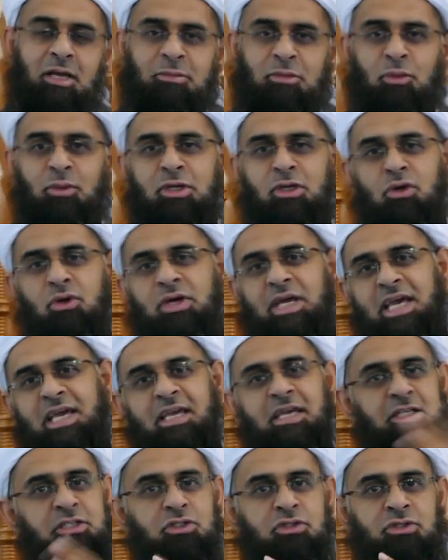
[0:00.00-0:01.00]
But when you look at
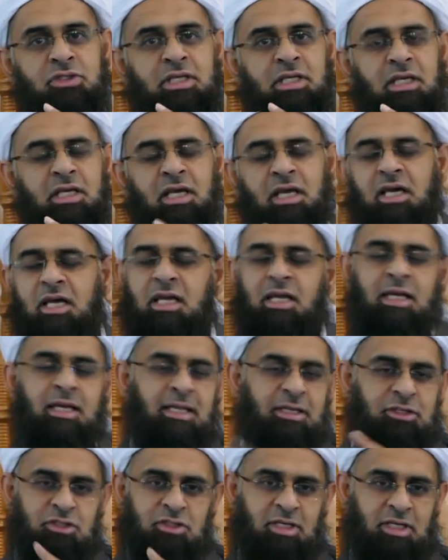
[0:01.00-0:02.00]
history,
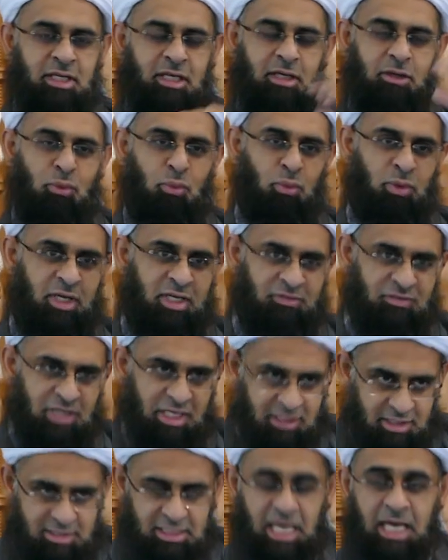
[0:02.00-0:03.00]
literally
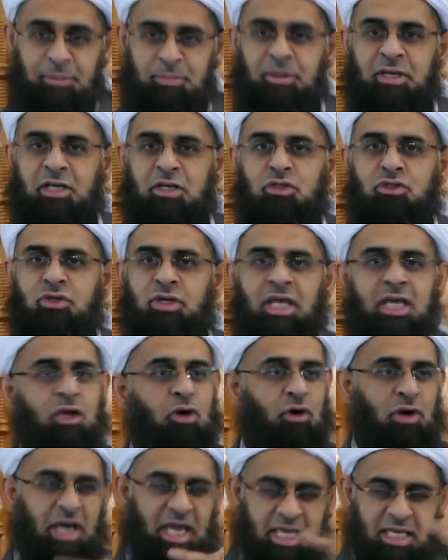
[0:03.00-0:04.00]
whatever is happening today
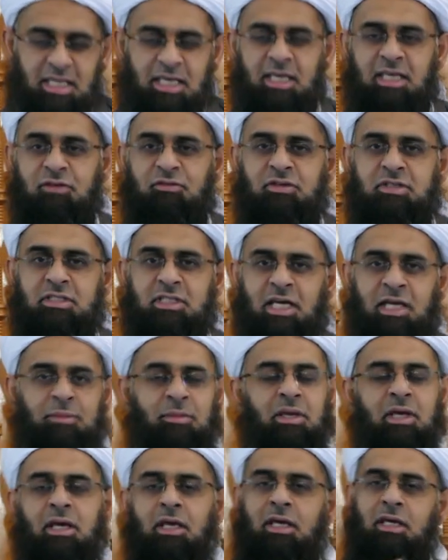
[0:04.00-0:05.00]
or any given time
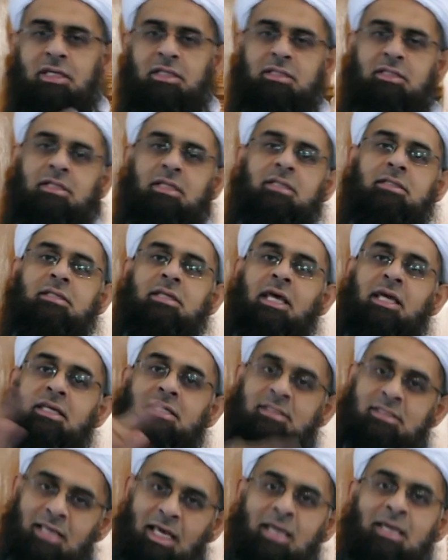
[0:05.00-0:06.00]
is just a
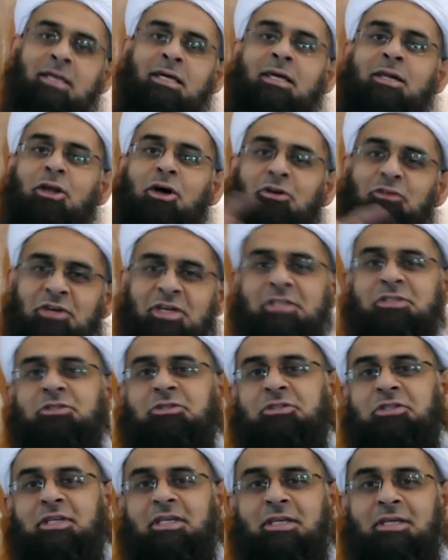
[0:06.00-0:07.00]
cycle of
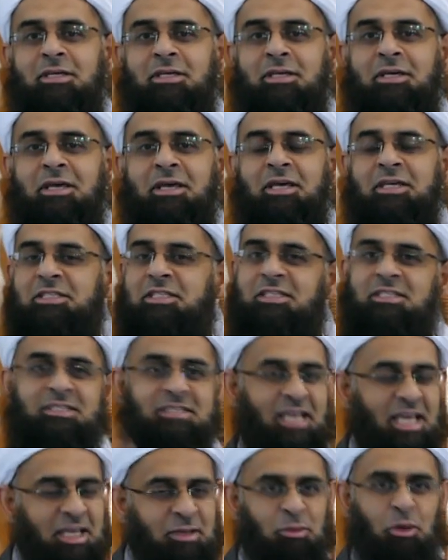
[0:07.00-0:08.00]
history. Just
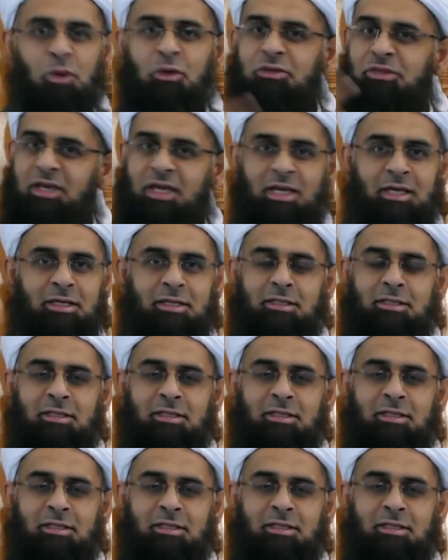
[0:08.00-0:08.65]
same old thing.